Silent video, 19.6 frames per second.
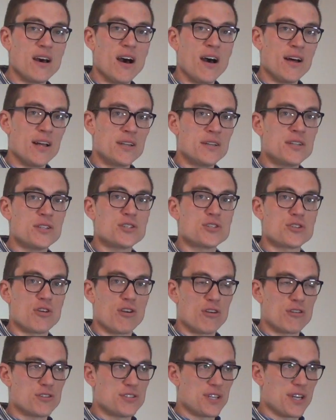on
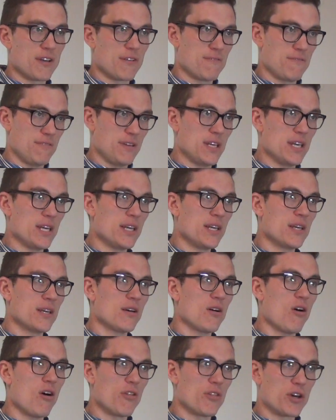charging a fee
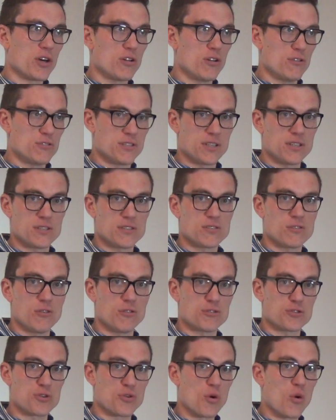on the closing
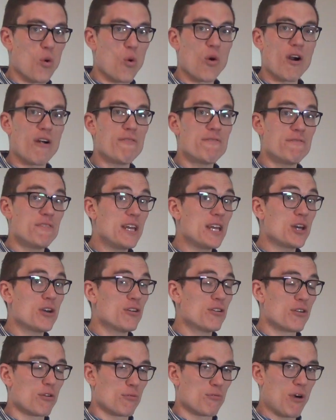disclosure, or a fee
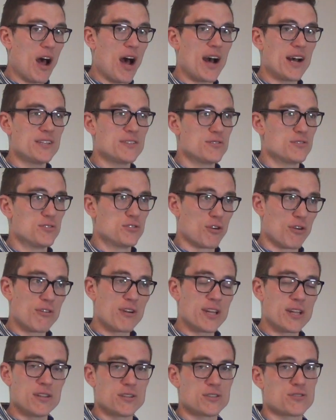could arise
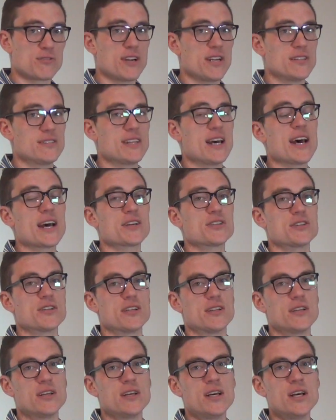during the
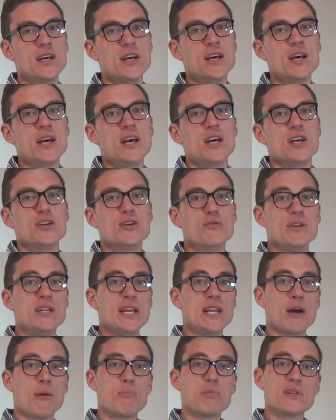transaction, you
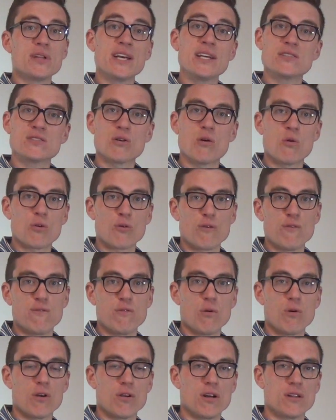need a placeholder
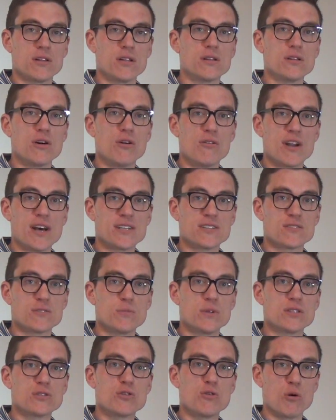for it on the loan
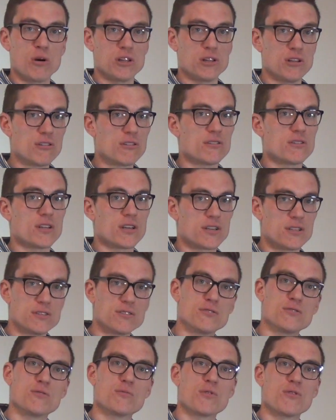estimate to alert the
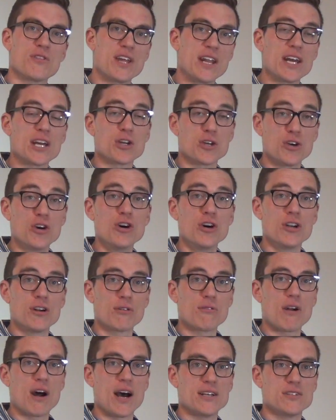consumer that it could
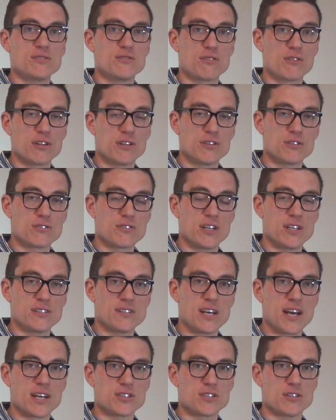arise during the
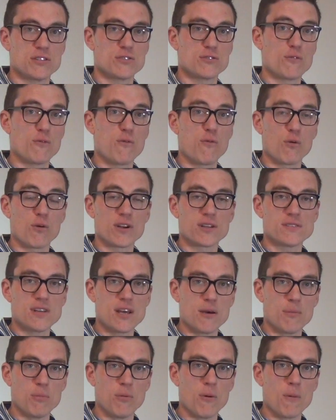transaction. So for
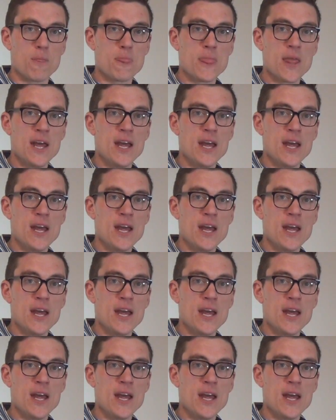example,